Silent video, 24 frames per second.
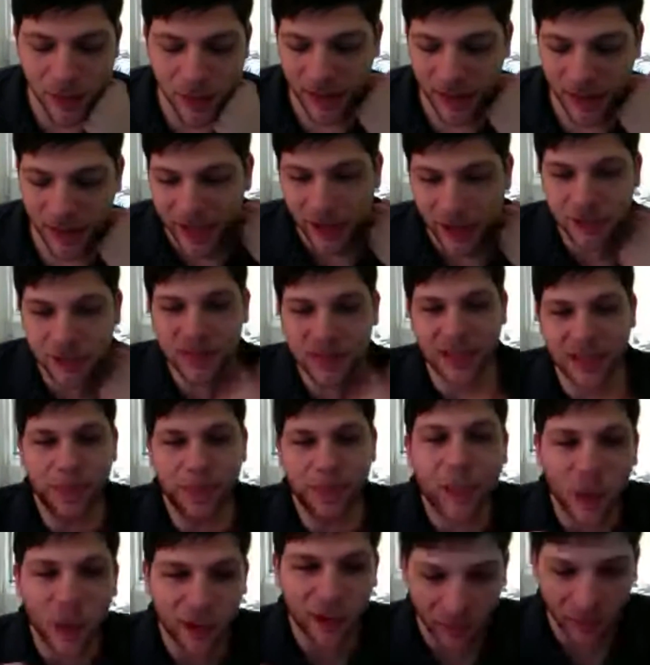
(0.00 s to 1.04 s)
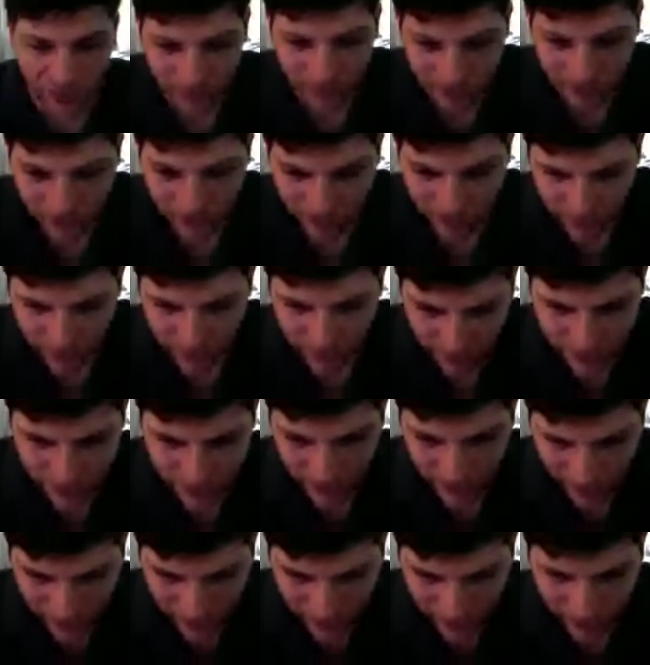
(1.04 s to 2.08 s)
music I used is perfect. It's
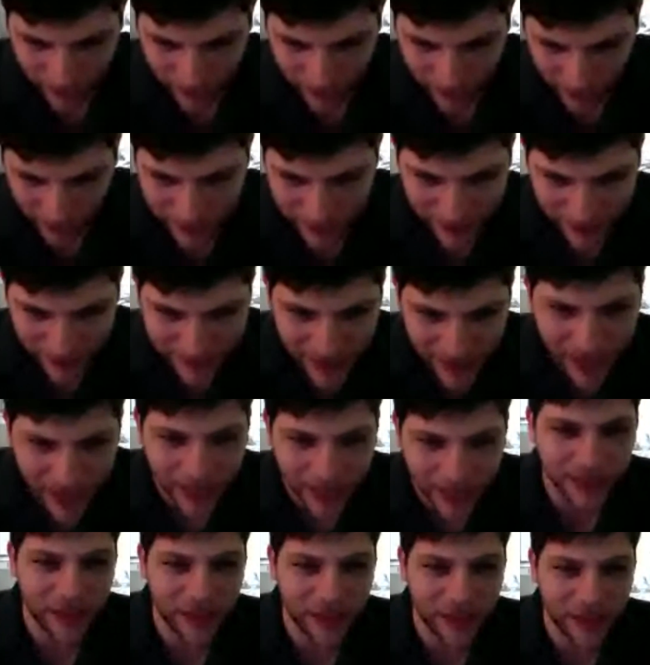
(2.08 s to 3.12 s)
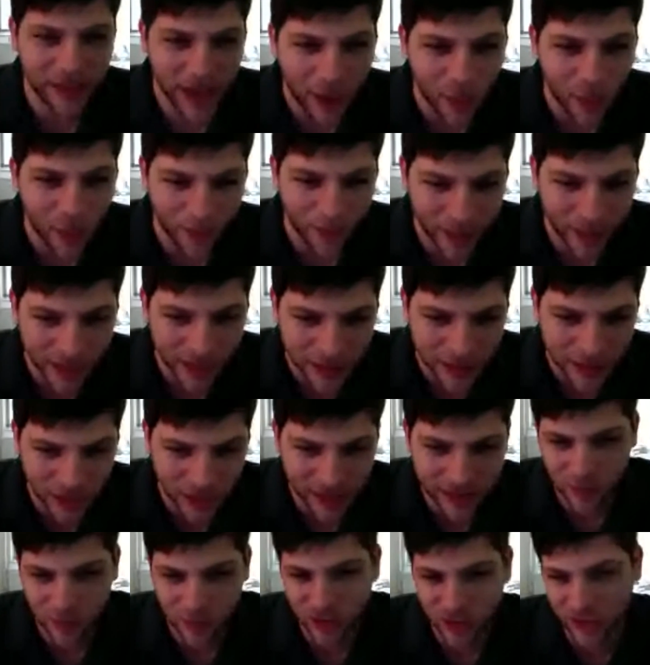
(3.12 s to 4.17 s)
like it's exactly how I imagine
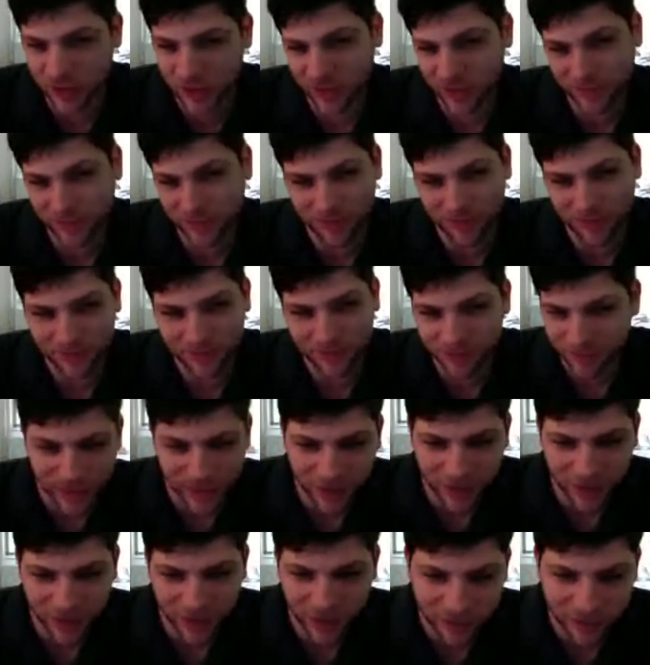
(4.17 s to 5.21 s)
it. So just do